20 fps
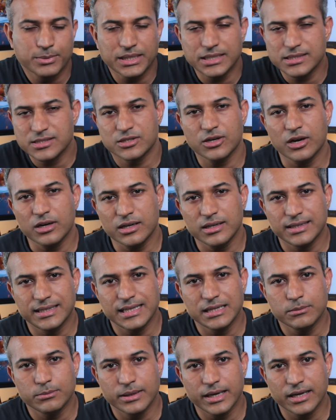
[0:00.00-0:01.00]
but it's not a
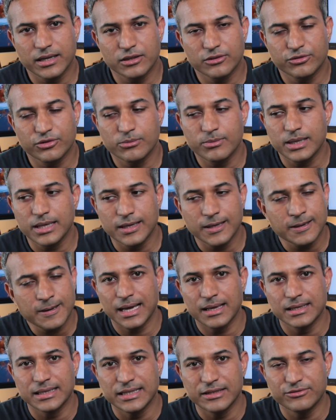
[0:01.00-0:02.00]
deal breaker for me.
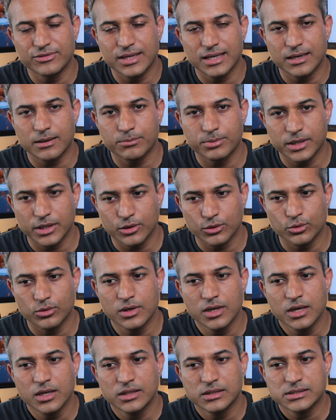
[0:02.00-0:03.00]
I'll leave that up to you.
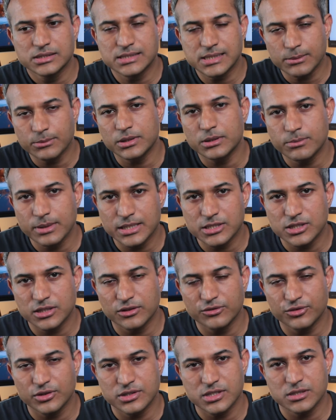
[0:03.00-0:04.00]
Some of the major
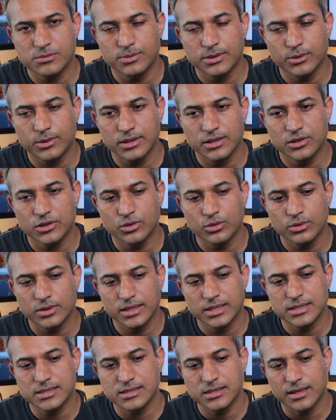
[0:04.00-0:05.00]
differences between the two
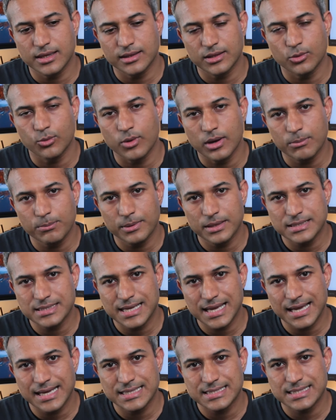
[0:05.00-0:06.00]
is that the OnePlus
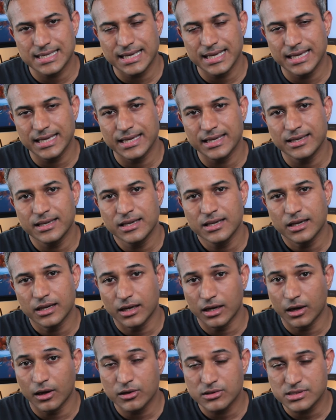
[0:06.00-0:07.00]
has a
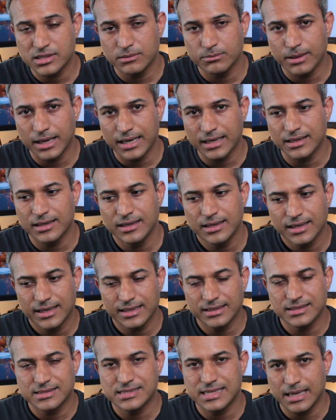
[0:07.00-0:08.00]
glossy back
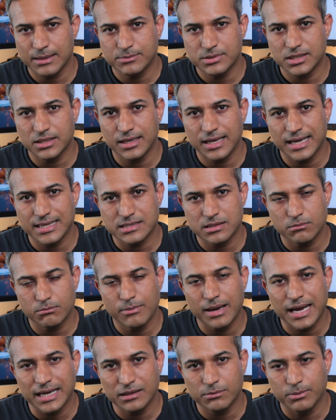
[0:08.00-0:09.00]
and the Samsung has a
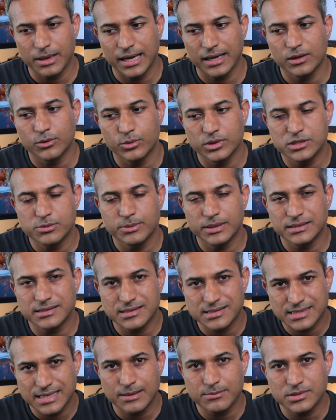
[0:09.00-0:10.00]
matte back, which means the
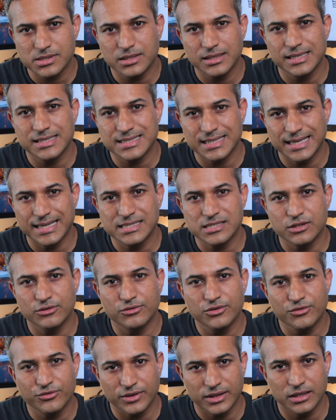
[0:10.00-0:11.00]
Samsung is less
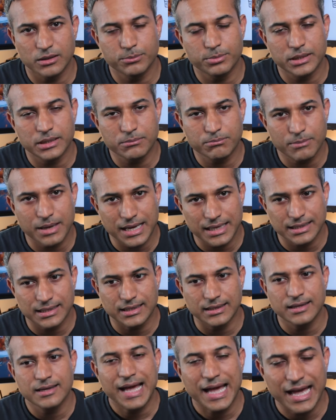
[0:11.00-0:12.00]
of a fingerprint
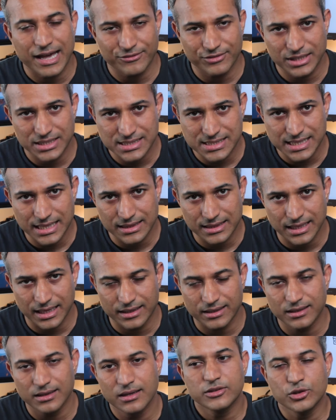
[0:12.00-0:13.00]
magnet. Having said
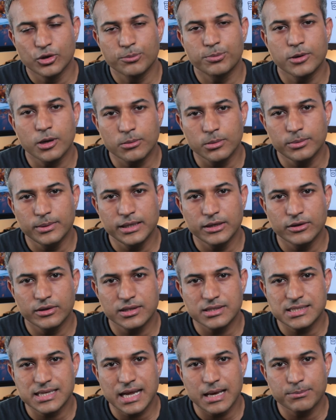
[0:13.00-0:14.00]
that, you're probably going
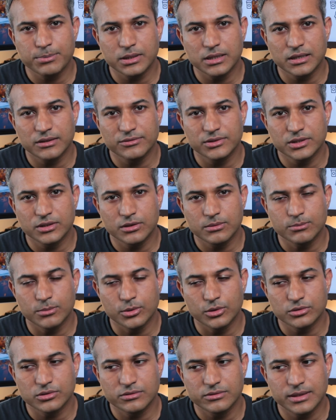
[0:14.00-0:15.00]
to slap a cover on
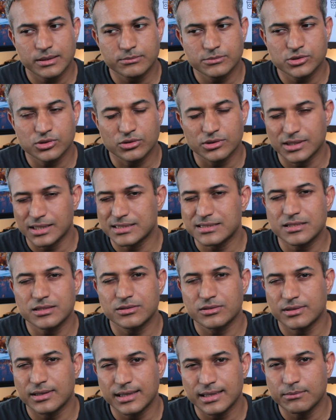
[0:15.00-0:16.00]
both of them, so does it
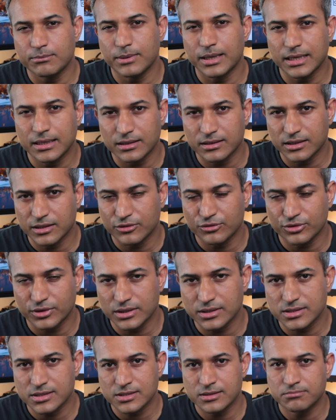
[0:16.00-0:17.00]
really make a
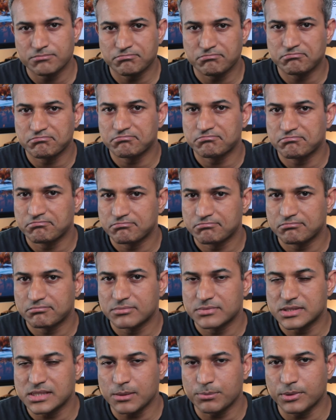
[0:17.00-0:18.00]
difference?
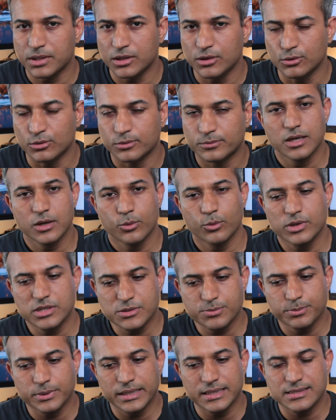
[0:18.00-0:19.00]
It's up to you.
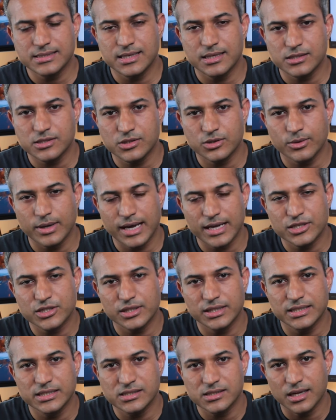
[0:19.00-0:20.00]
Which brings us to
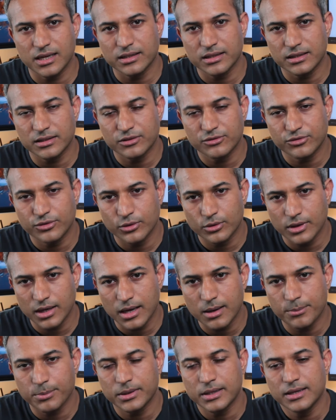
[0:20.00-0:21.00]
actually starting the phone
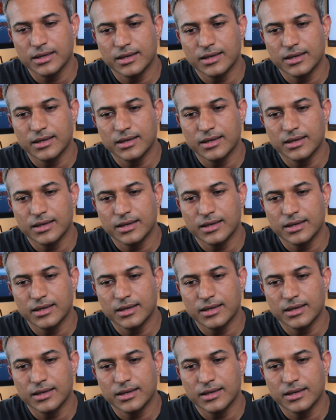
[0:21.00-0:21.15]
up.